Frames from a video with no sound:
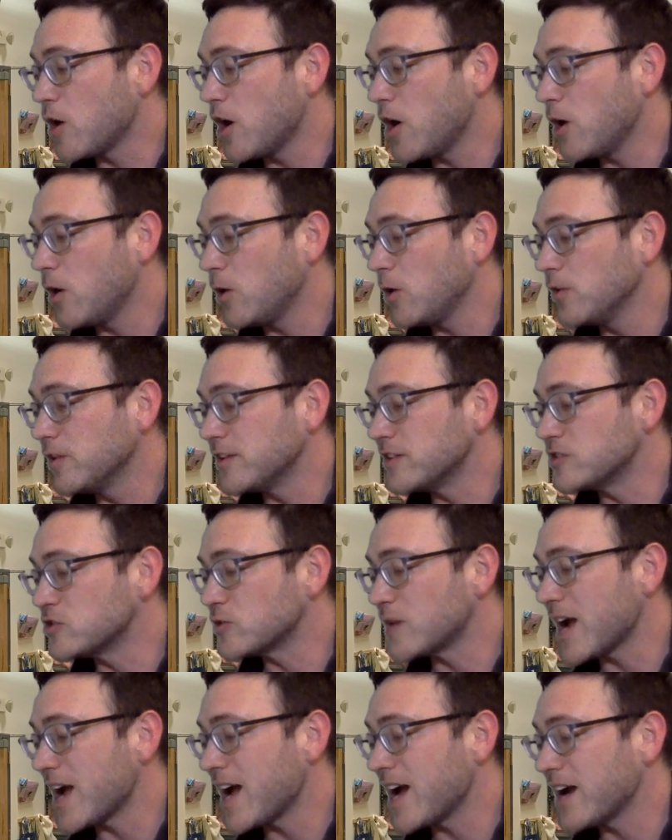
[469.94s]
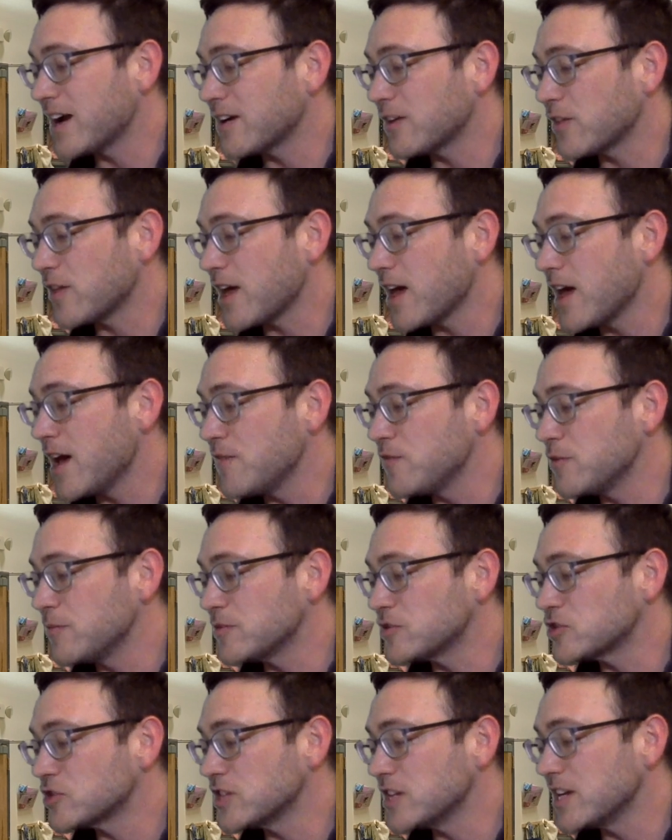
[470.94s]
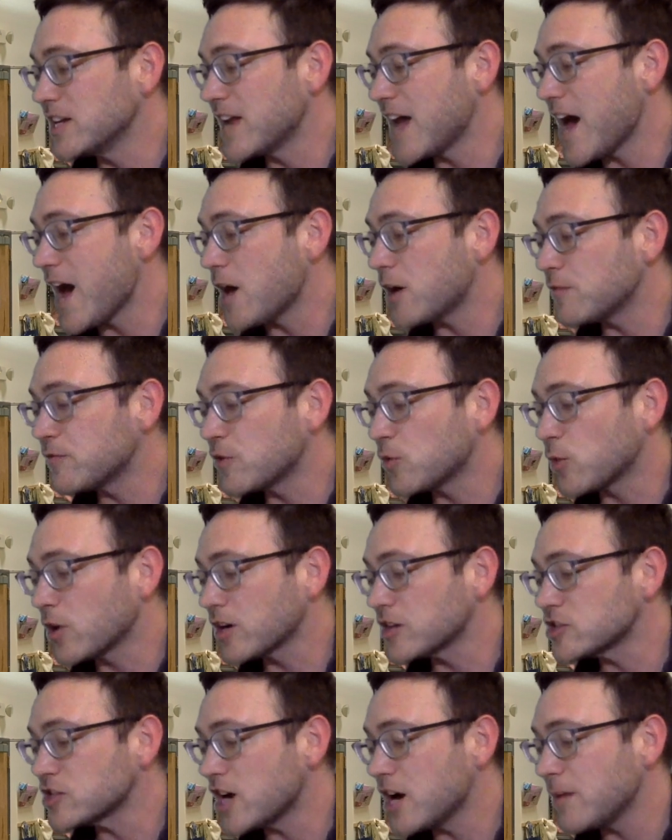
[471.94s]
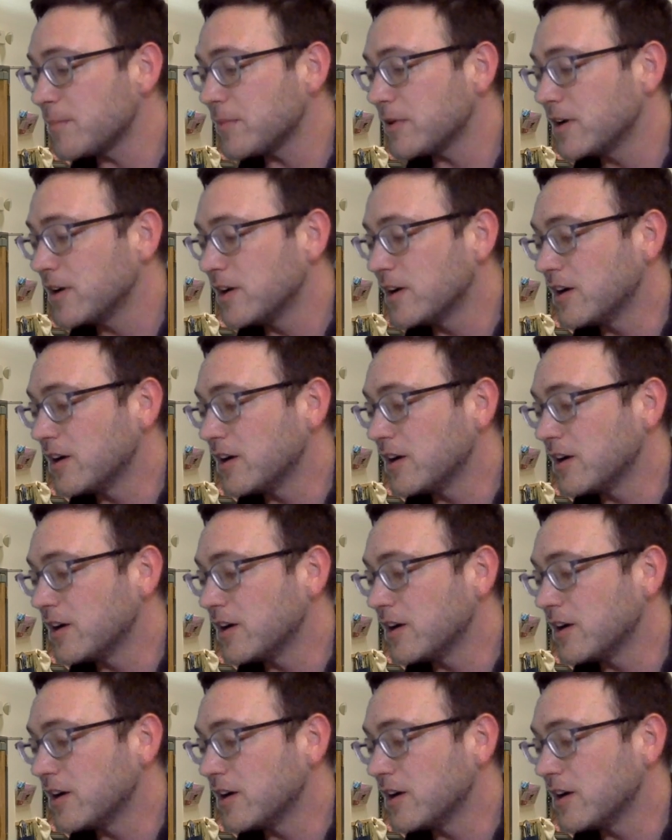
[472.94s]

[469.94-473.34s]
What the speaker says: hauled and dragged the heavy machine out of the workshop,